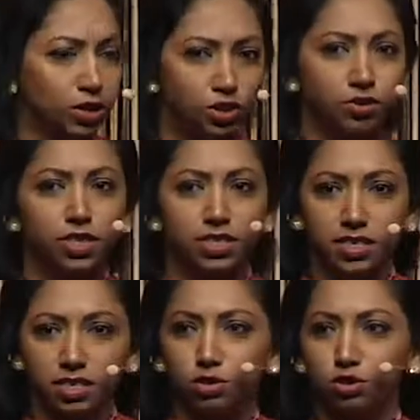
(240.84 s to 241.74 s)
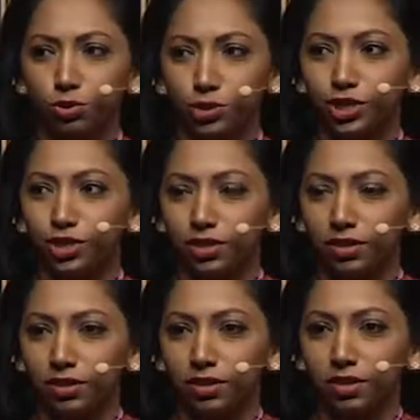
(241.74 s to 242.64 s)
during a skills shortage.
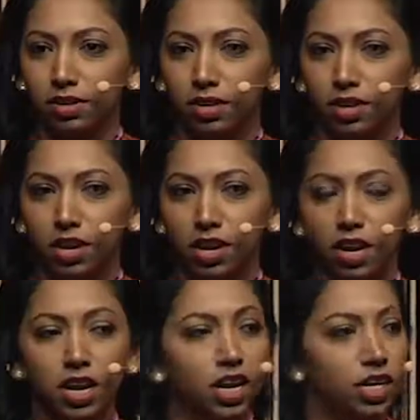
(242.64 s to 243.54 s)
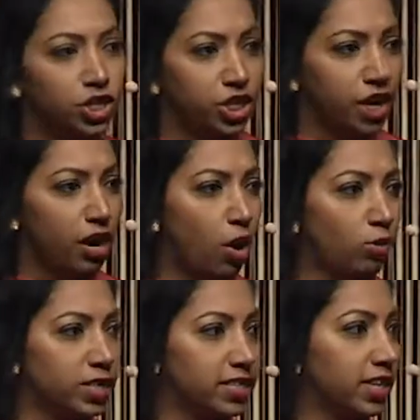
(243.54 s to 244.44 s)

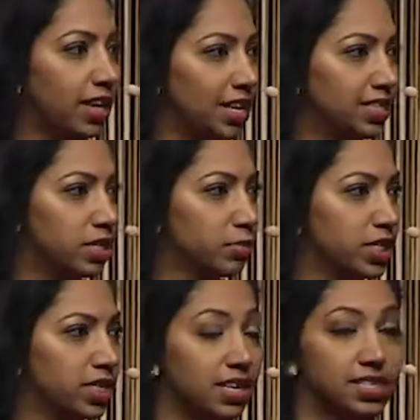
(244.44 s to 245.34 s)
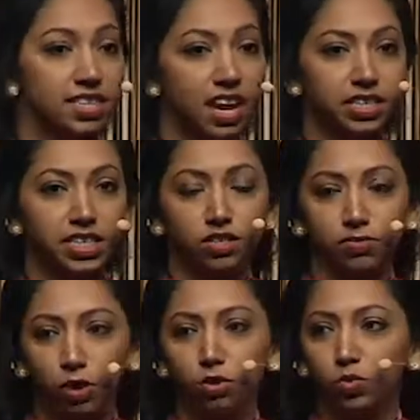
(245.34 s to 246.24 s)
Shareholders and customers are starting to
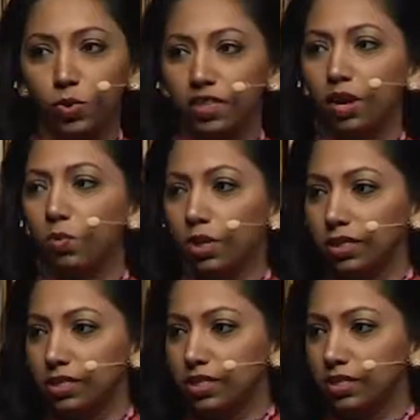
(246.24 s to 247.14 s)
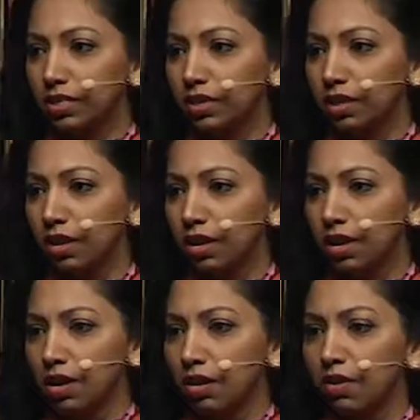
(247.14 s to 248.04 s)
vote with their wallets,
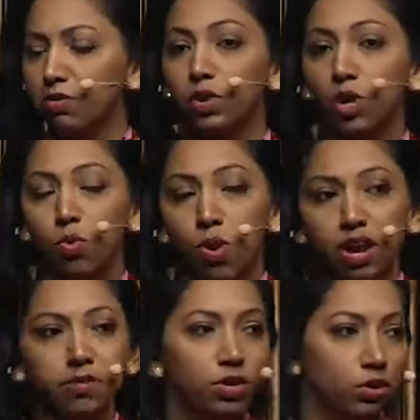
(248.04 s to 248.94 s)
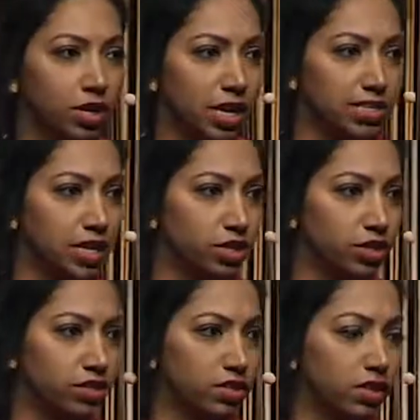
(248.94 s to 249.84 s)
requiring
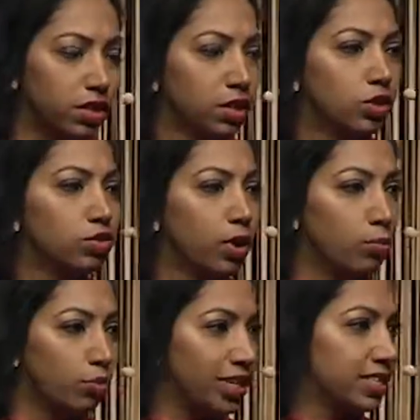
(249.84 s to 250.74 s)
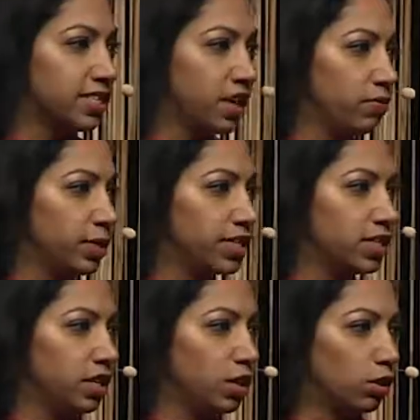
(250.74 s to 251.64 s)
organizations to embrace
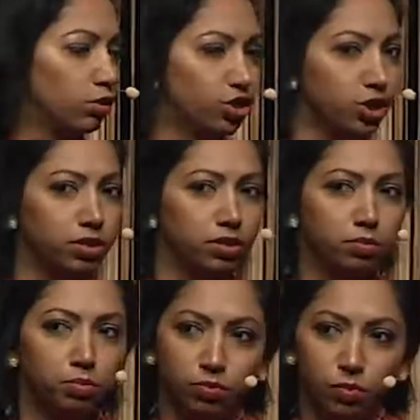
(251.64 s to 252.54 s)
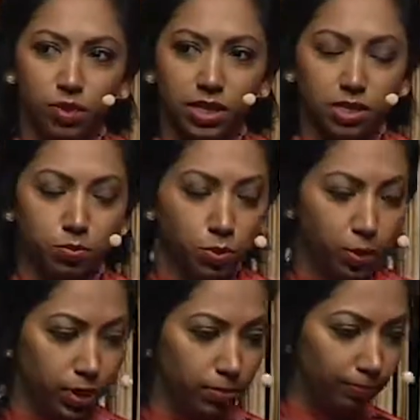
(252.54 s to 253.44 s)
diversity and inclusion before they
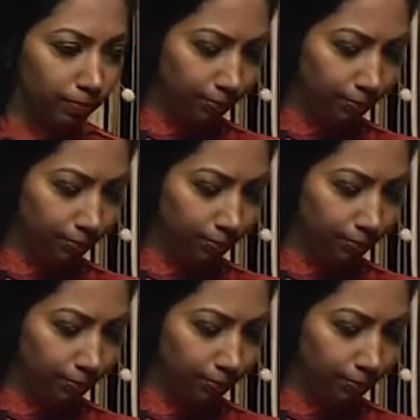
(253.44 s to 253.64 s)
support them.